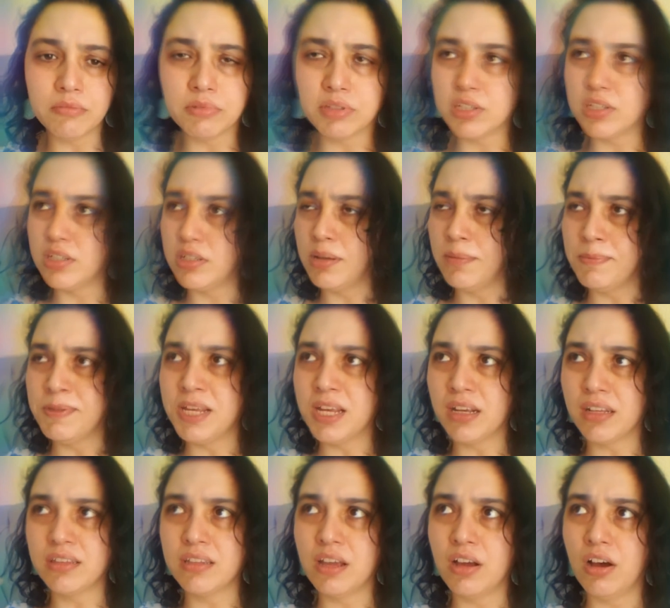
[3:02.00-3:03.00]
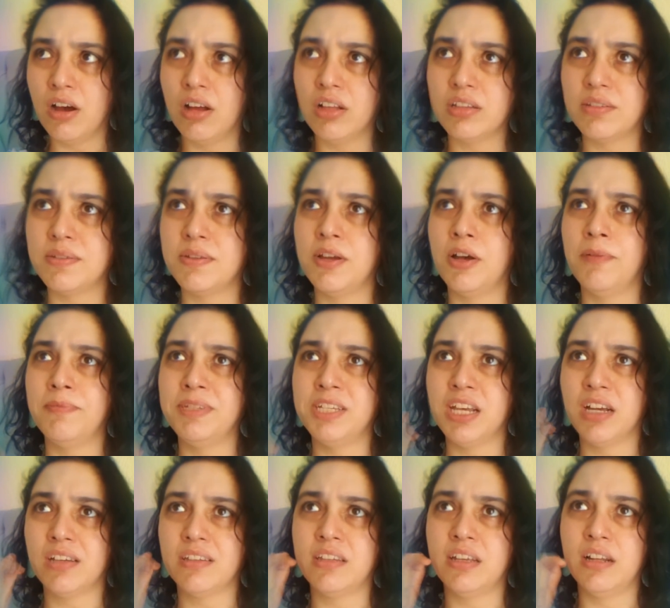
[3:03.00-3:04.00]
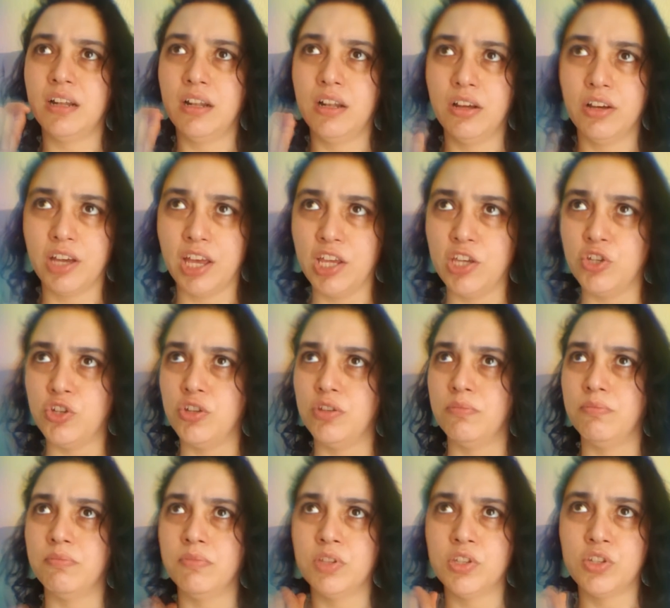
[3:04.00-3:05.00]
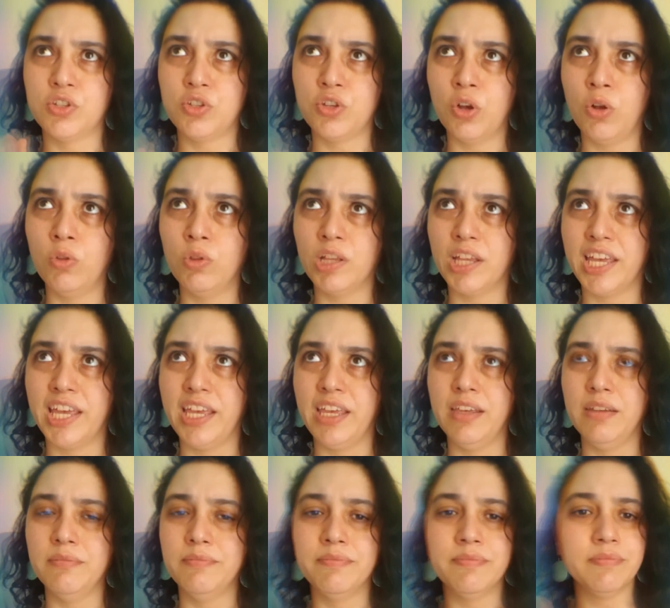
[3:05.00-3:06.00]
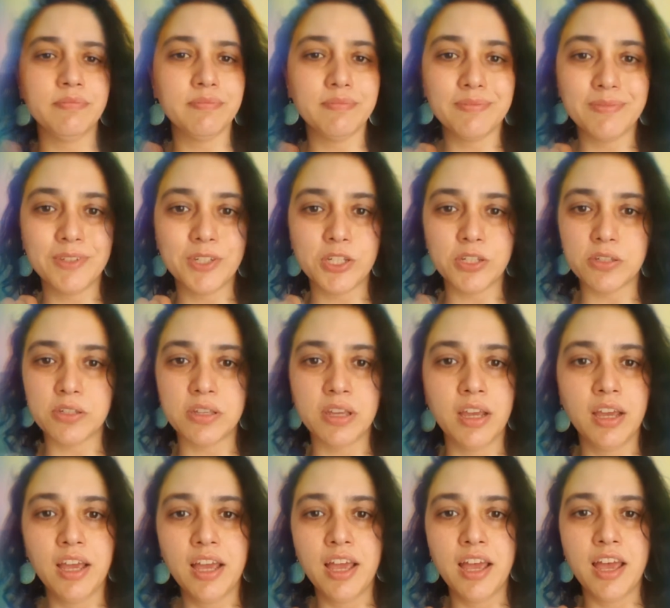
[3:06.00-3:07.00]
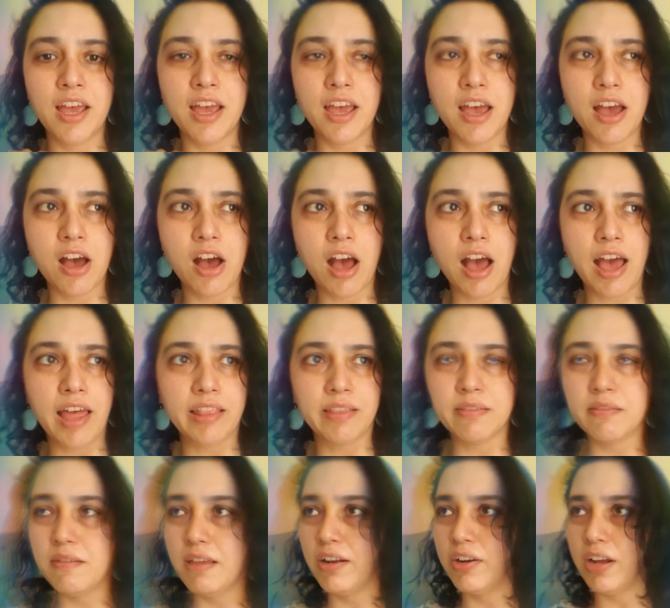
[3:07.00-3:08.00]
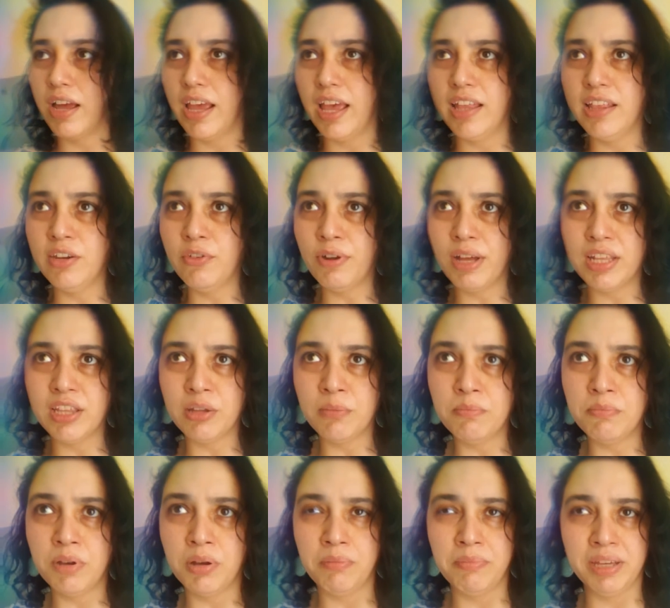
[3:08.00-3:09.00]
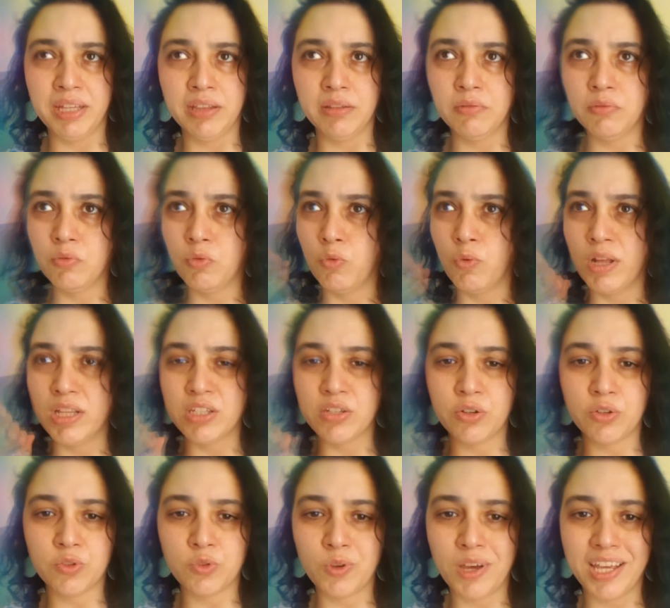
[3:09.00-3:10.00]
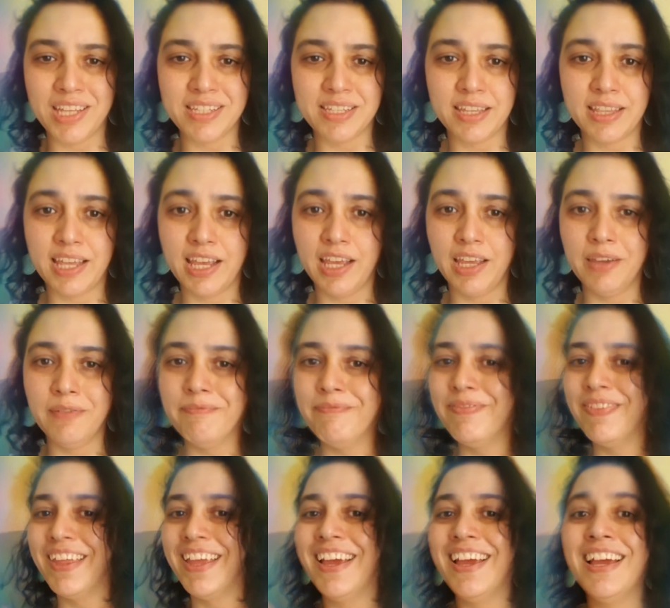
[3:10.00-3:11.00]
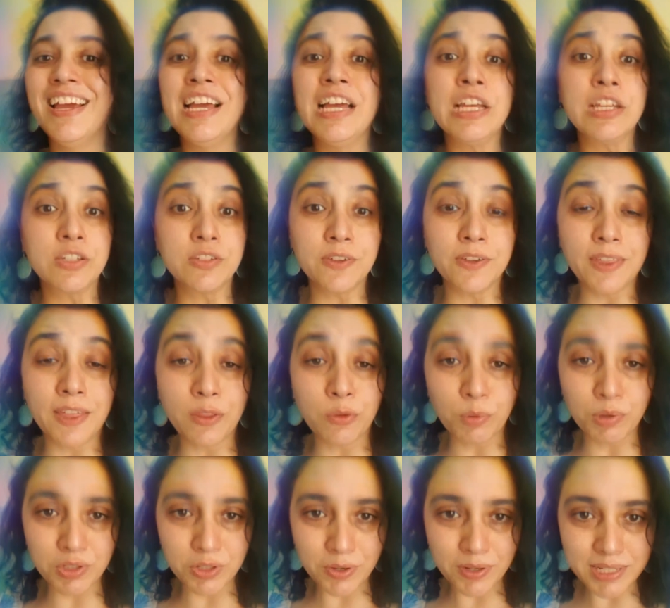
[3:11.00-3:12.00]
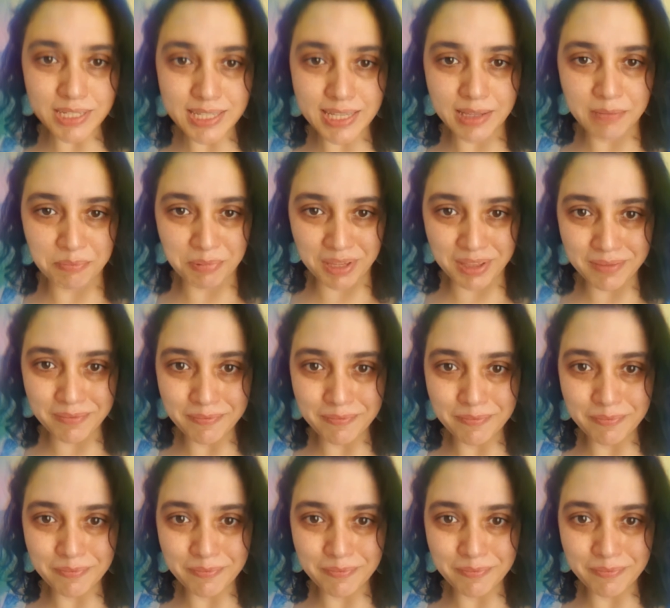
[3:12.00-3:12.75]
Subject, object, location, soul key. Just at any random moment, once or twice a day, so that when you're sleeping,